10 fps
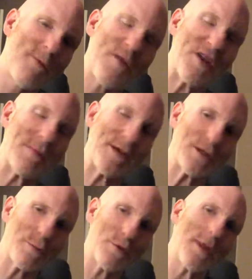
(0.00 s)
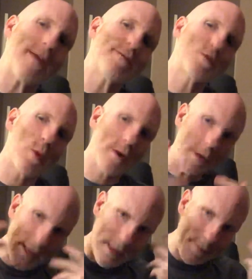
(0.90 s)
fundamental beliefs. Where
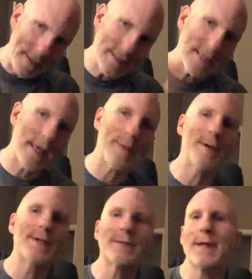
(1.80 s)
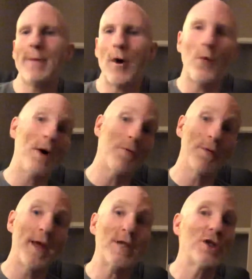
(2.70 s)
do I get my schemas about what
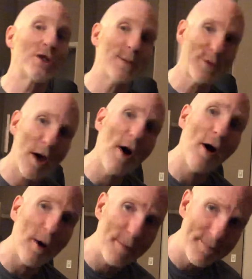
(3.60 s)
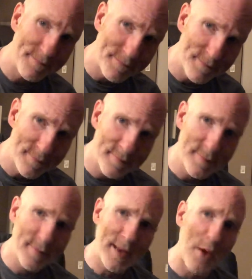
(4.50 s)
relationships are
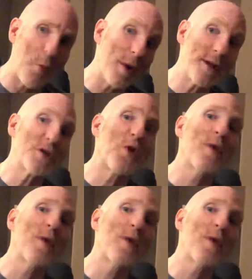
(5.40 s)
and what is